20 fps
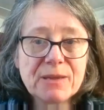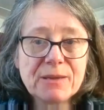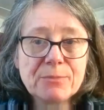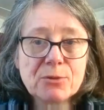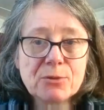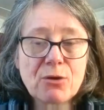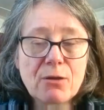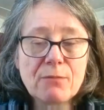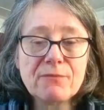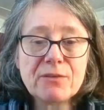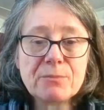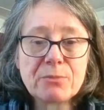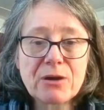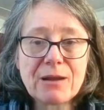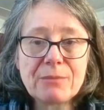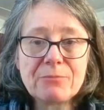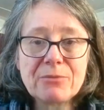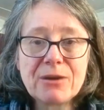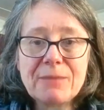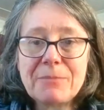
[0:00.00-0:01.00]
that people are on for
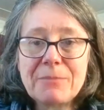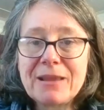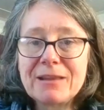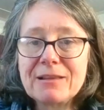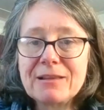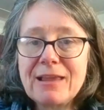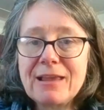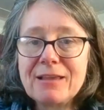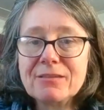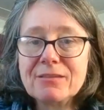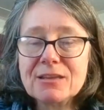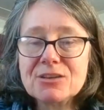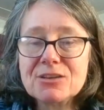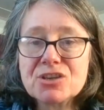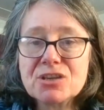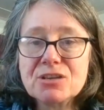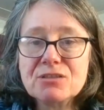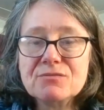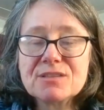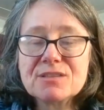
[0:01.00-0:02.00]
primary mental health
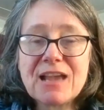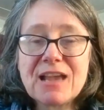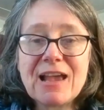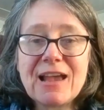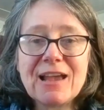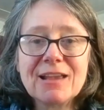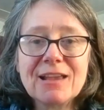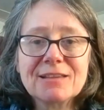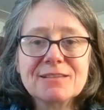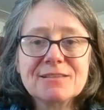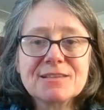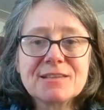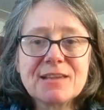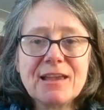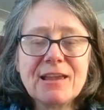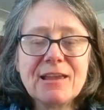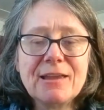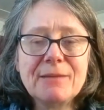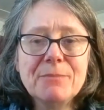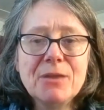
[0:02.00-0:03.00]
issues and
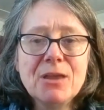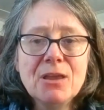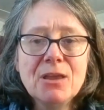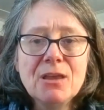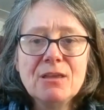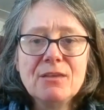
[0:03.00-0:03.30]
um,